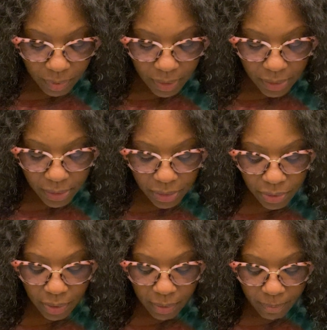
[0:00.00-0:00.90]
is
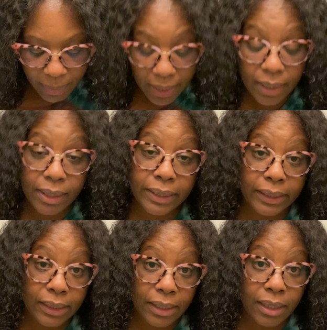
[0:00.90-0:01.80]
start by
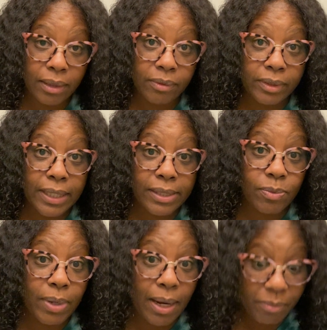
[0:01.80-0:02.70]
cleaning it, or that's
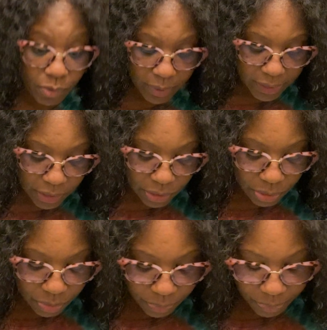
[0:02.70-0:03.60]
what I'm going to do.